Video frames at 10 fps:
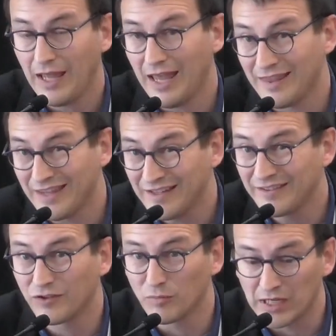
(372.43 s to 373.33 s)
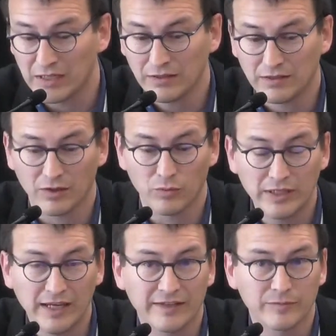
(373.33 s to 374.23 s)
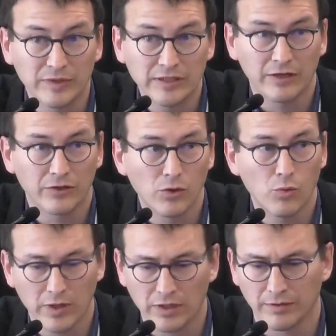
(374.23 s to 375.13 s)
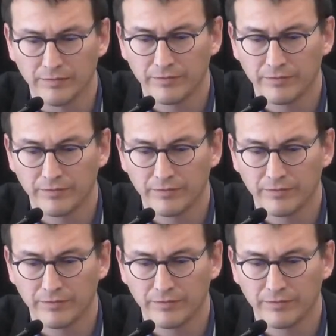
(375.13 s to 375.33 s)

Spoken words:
And that is a domain that we as media know well.